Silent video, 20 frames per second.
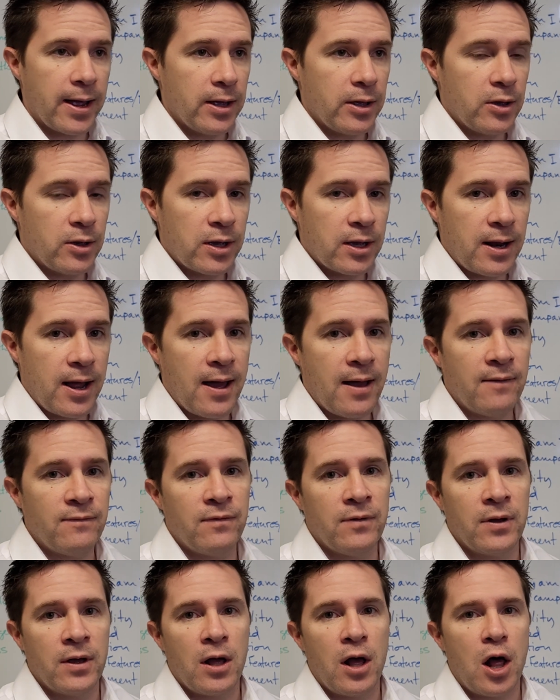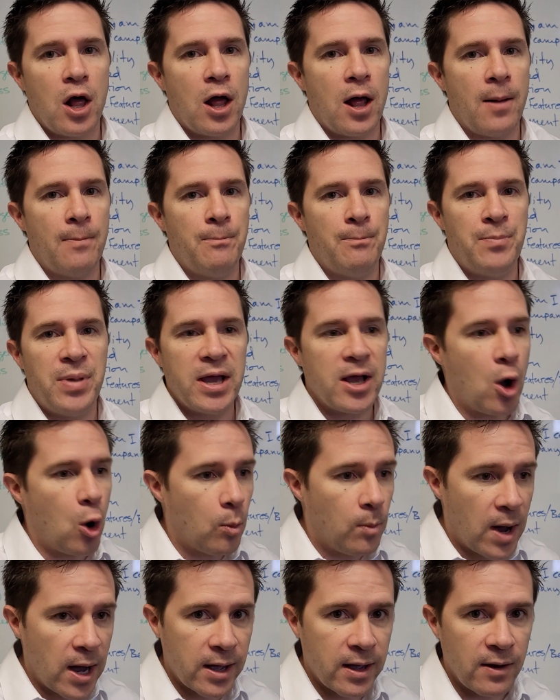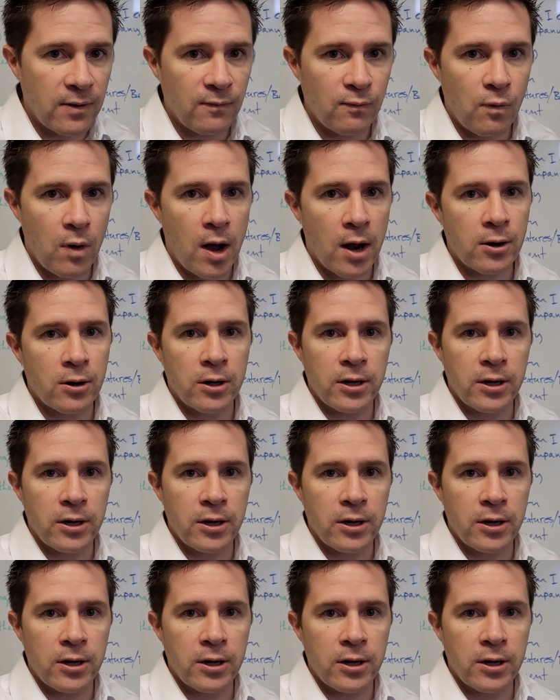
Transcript: You could have a big old bucket of water,